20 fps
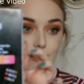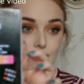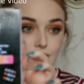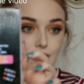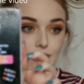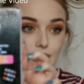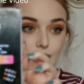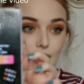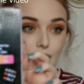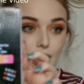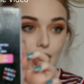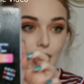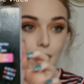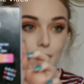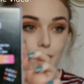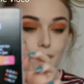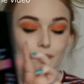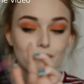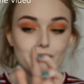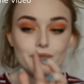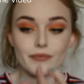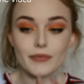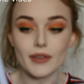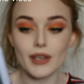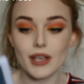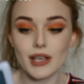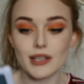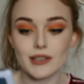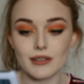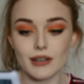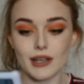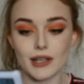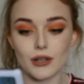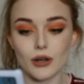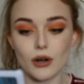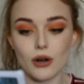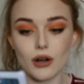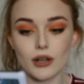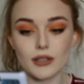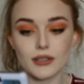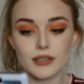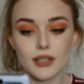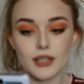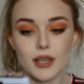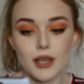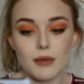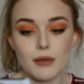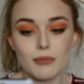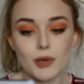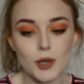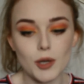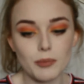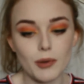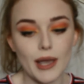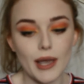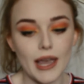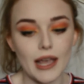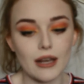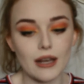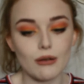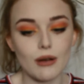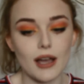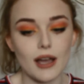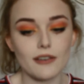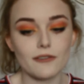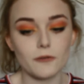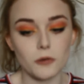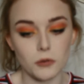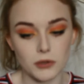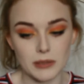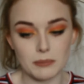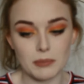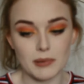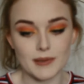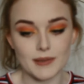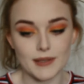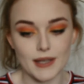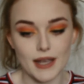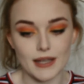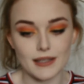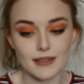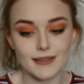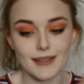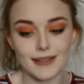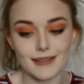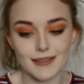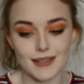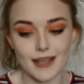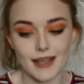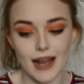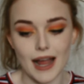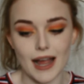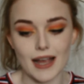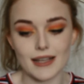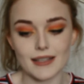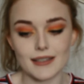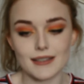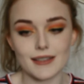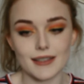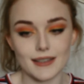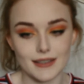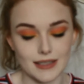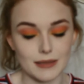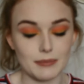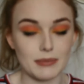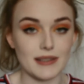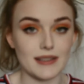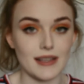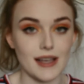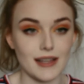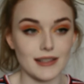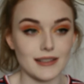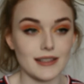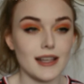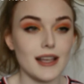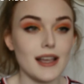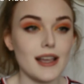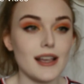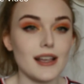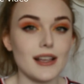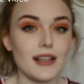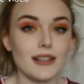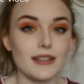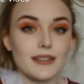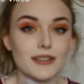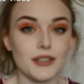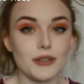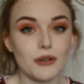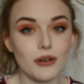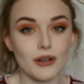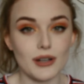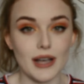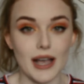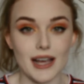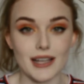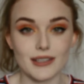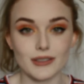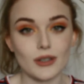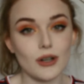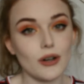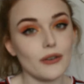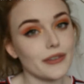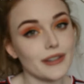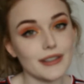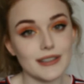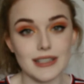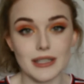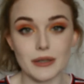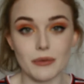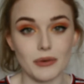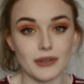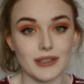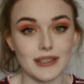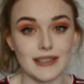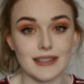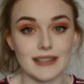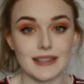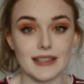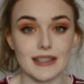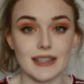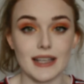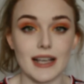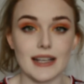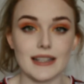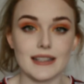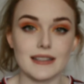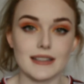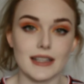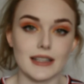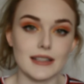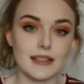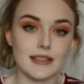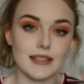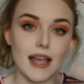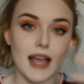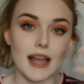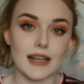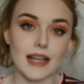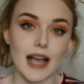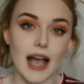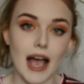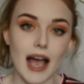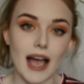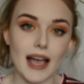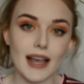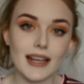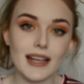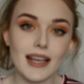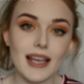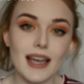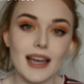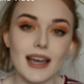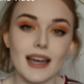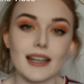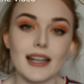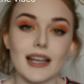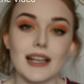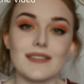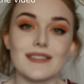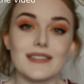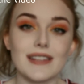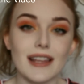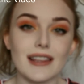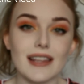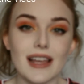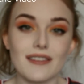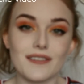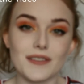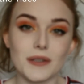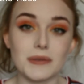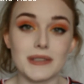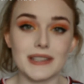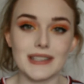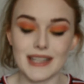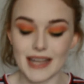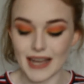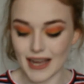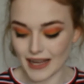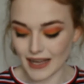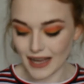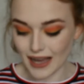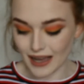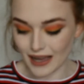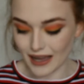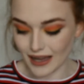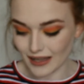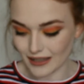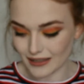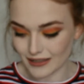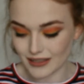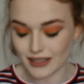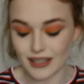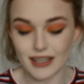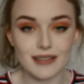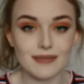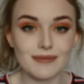see that. So I got purple halo eye 40%, sunset eyes 60%. So you all guys obviously wanted to see a sunset eye, and I've done that for you today, and